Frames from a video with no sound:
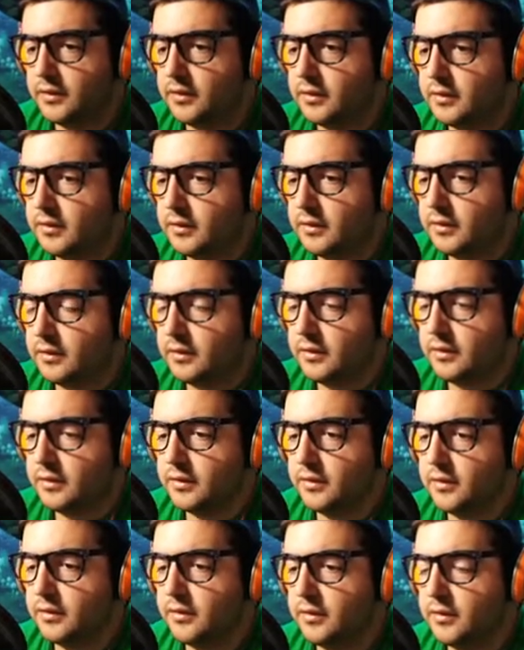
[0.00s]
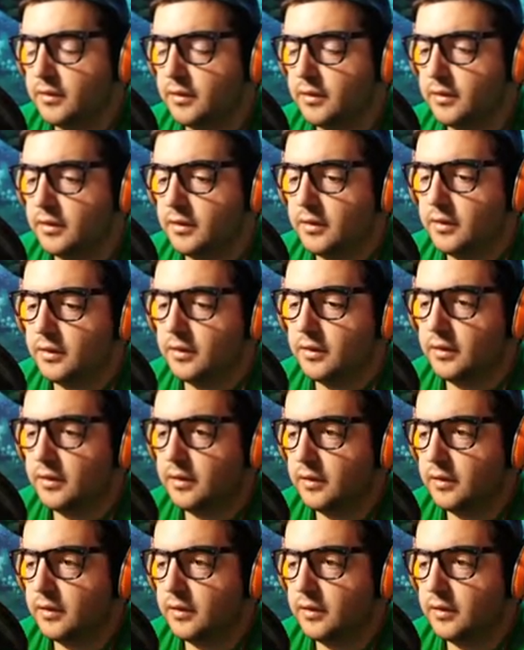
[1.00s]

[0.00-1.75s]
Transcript: No one is speaking in this clip.